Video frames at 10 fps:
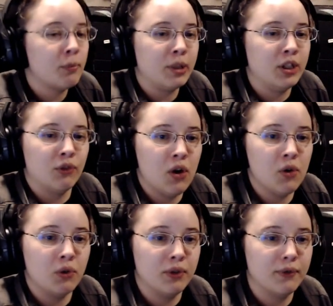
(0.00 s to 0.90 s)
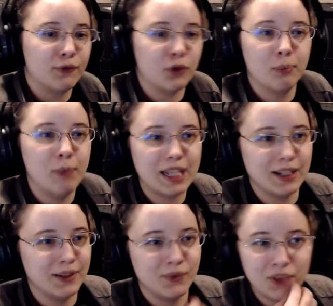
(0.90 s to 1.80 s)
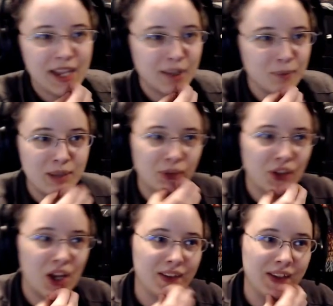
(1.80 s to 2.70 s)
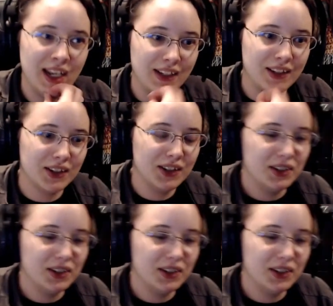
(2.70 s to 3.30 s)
but your own for making dank memes not dank.